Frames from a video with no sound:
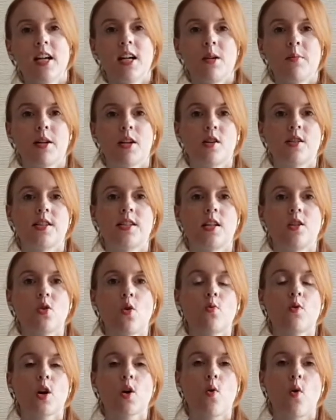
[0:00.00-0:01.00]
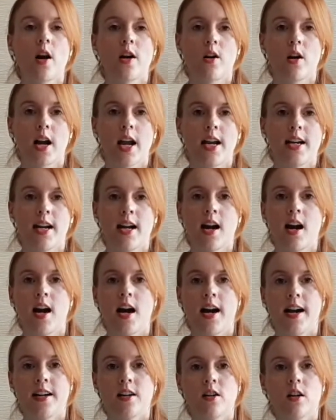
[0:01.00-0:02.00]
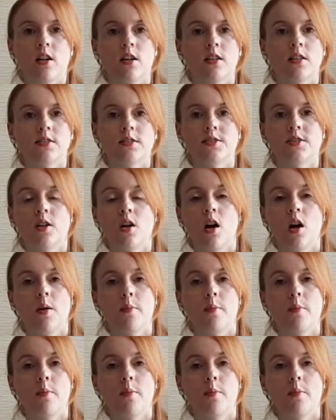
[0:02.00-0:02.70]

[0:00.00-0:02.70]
because they don't require any kind of uh,